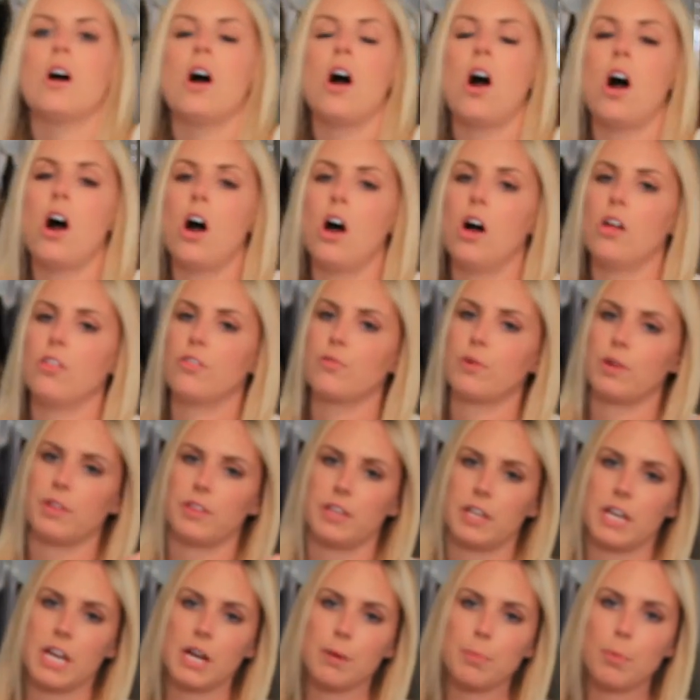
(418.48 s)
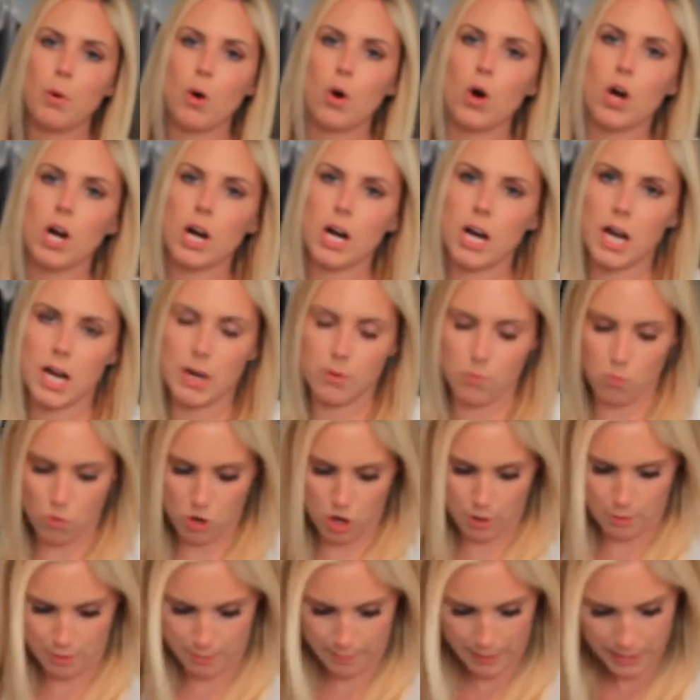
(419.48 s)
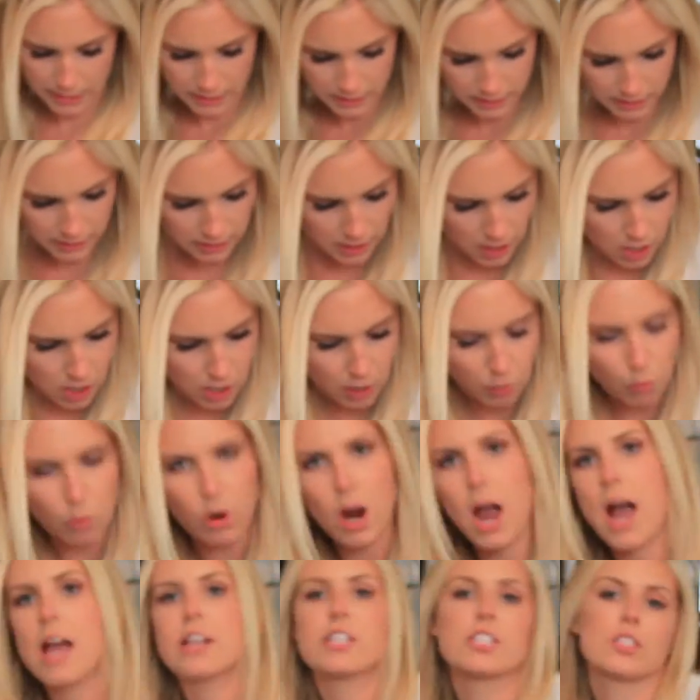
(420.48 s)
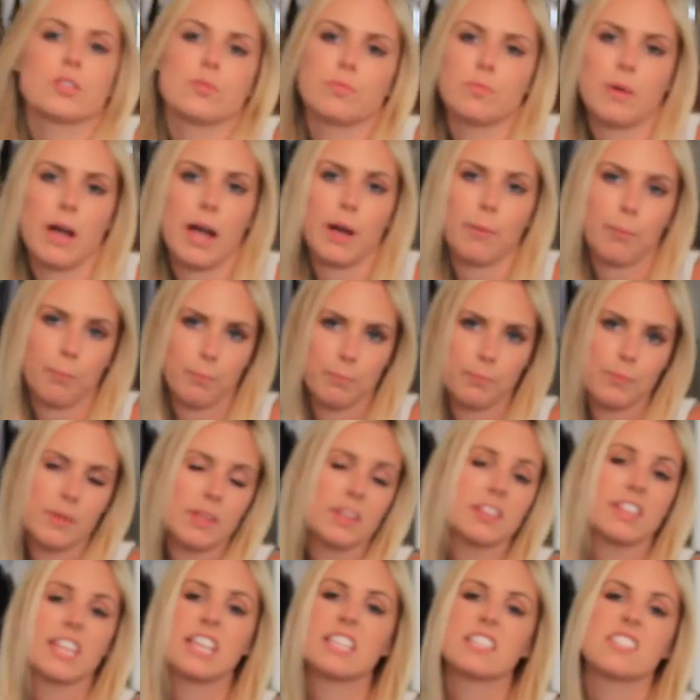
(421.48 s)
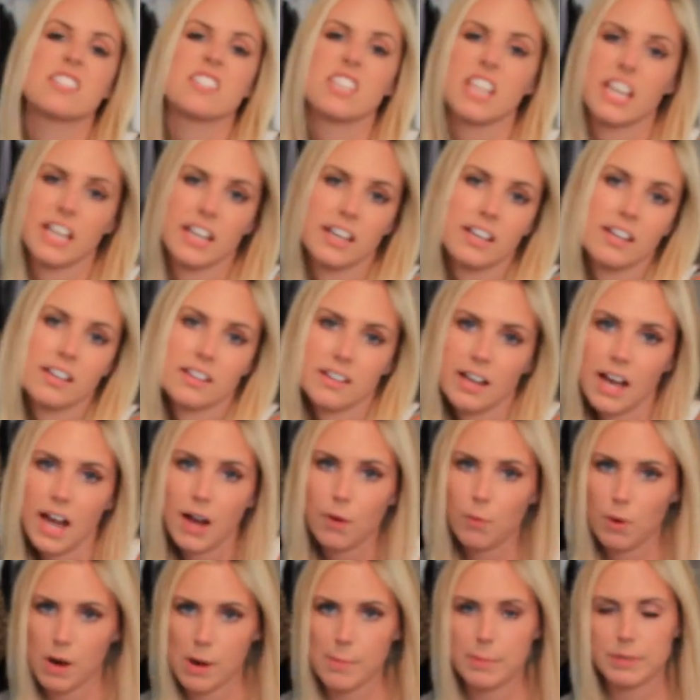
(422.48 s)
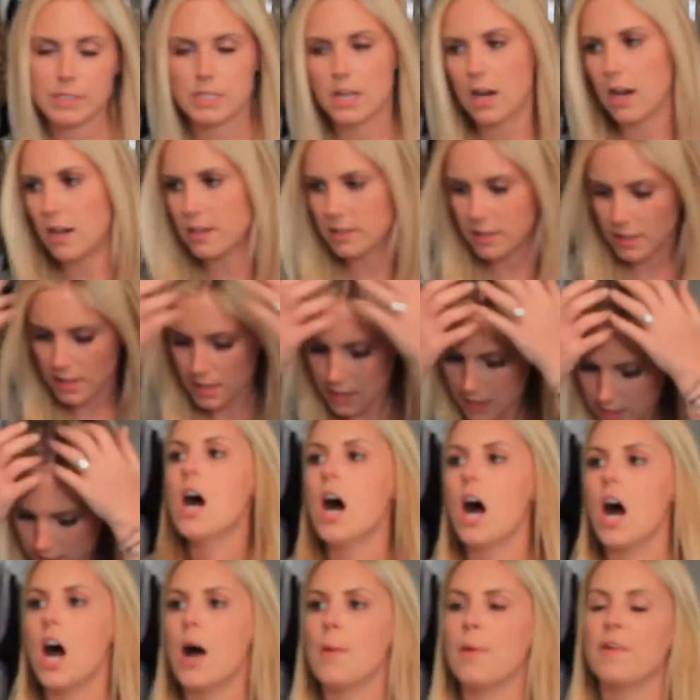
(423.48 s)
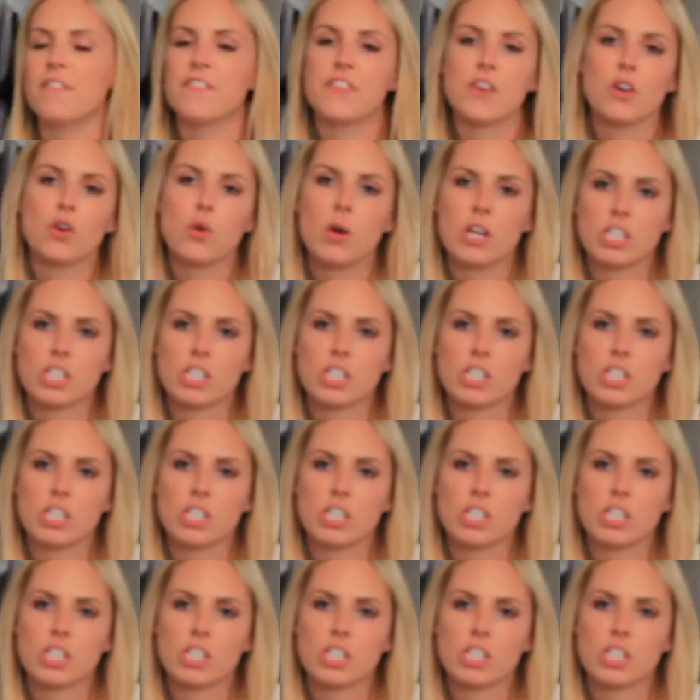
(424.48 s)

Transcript: all throughout the airport. I wore them in Mexico. They stink. I wear them a ton. A few